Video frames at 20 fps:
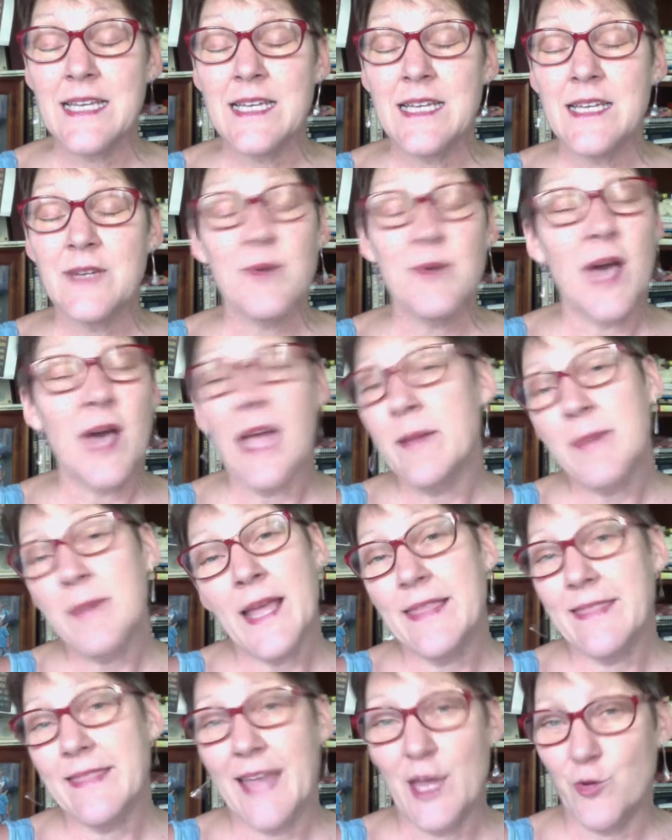Well, I'm
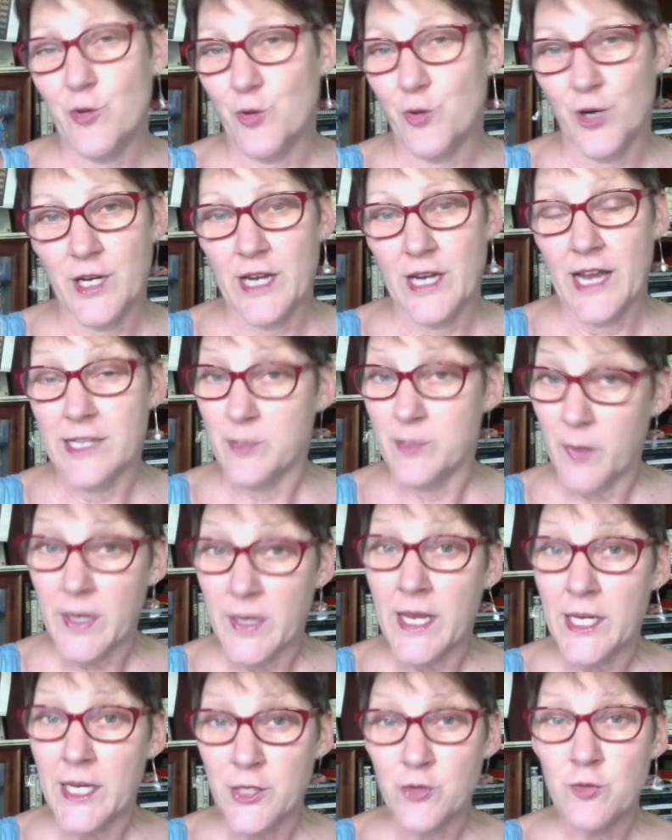not that organized, but
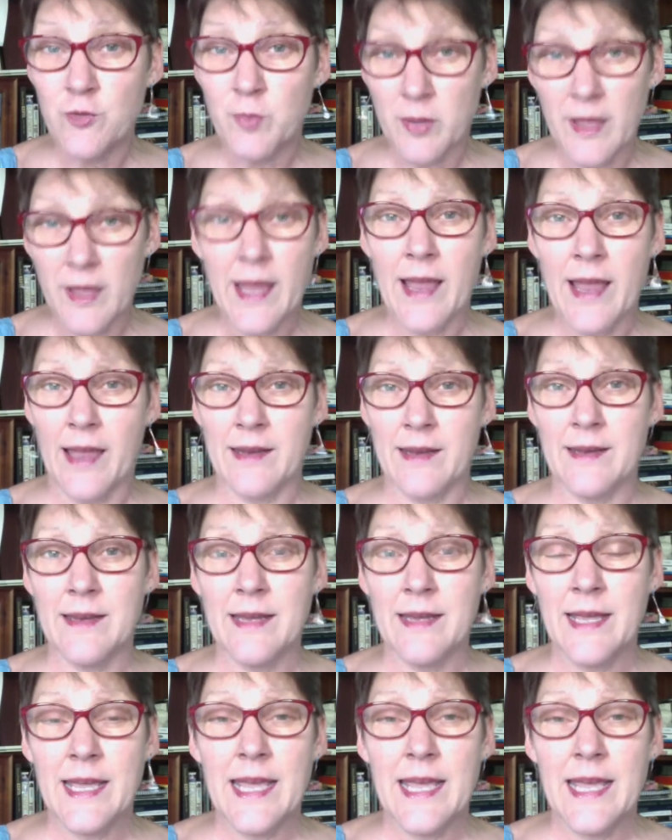I do plan.